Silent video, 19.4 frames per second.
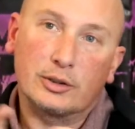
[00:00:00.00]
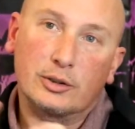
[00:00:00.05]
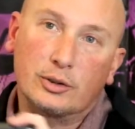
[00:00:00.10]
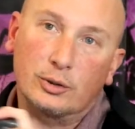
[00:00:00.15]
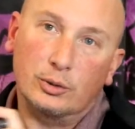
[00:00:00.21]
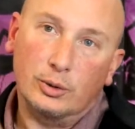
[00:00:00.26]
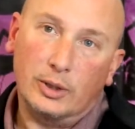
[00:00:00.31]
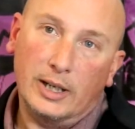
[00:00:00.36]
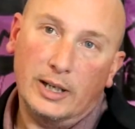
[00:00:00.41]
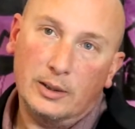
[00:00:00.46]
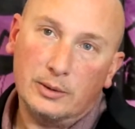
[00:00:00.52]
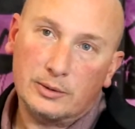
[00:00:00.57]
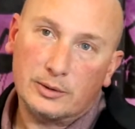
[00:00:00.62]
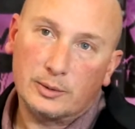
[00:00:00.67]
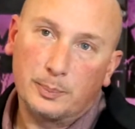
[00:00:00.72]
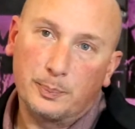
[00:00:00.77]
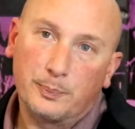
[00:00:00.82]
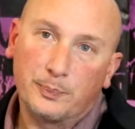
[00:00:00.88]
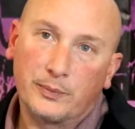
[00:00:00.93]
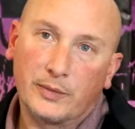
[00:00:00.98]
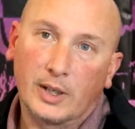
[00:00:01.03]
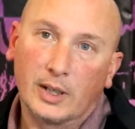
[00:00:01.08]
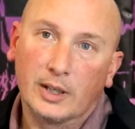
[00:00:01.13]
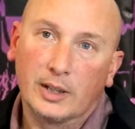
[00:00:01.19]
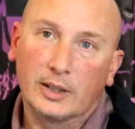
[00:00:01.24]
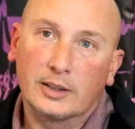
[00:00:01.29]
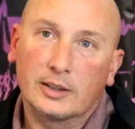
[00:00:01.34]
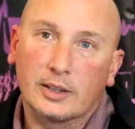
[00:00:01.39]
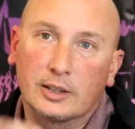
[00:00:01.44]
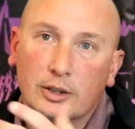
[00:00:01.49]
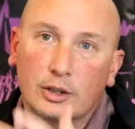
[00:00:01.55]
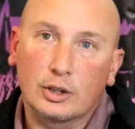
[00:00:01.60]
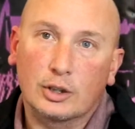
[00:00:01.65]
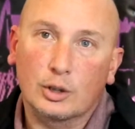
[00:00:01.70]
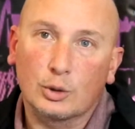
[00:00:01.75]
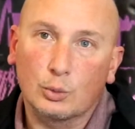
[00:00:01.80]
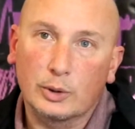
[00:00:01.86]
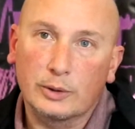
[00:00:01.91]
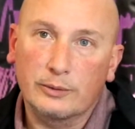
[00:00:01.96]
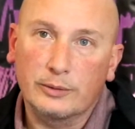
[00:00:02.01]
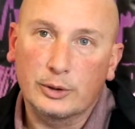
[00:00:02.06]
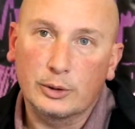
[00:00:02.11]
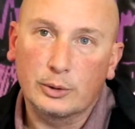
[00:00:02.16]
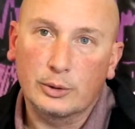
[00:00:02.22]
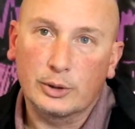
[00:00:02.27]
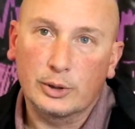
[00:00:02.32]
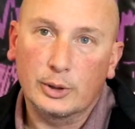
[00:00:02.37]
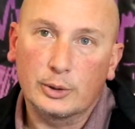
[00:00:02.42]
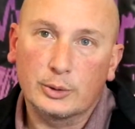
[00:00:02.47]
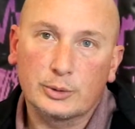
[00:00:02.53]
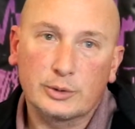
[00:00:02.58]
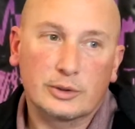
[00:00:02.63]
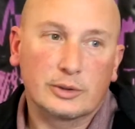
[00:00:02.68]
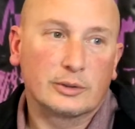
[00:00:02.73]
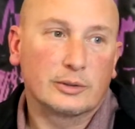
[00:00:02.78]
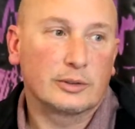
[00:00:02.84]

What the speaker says: throughout, and you can review those.